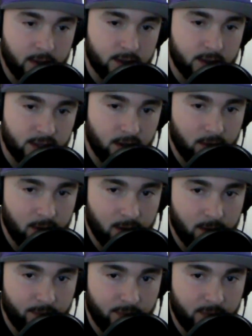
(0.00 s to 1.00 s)

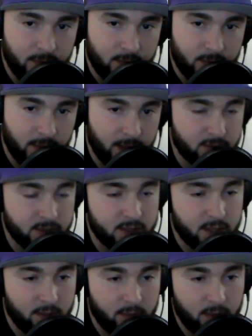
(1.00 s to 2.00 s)
So
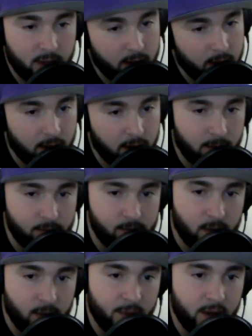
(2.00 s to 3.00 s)
interesting, but
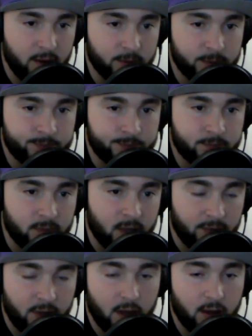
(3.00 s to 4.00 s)
I mean,
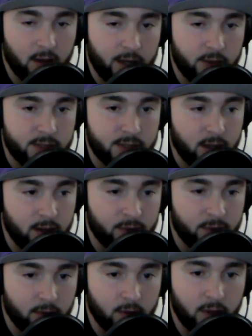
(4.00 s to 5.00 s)
if they, like you said, if
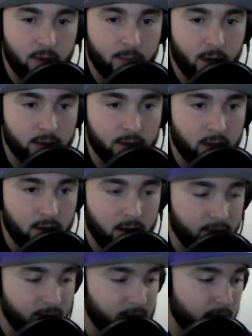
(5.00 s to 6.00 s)
they're really about that
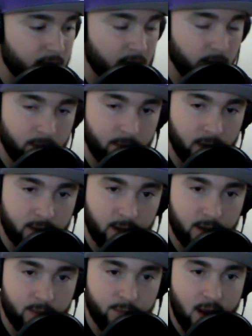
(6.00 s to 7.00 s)
life and they really want to make
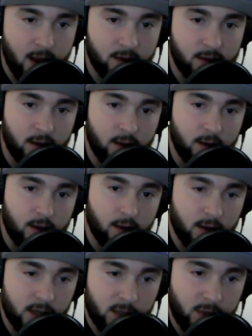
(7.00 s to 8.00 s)
that impact
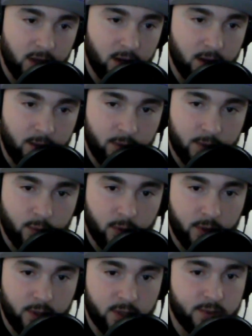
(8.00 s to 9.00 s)
immediately with
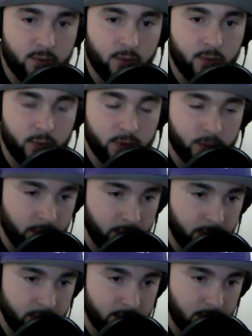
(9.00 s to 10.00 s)
one of these
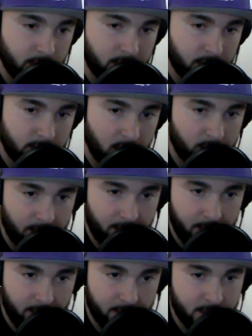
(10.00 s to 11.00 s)
top
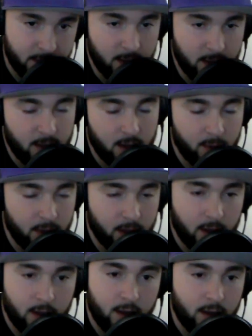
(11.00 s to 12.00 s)
playmakers, I
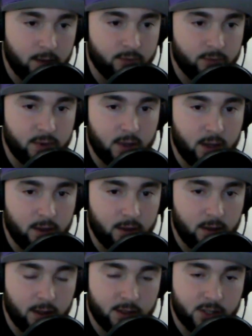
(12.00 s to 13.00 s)
mean,
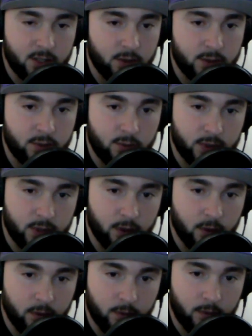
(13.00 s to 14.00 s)
it shows what
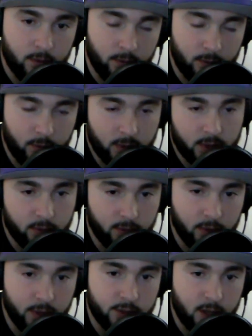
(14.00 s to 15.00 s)
they're
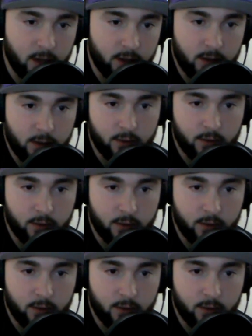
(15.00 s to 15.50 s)
really trying to do,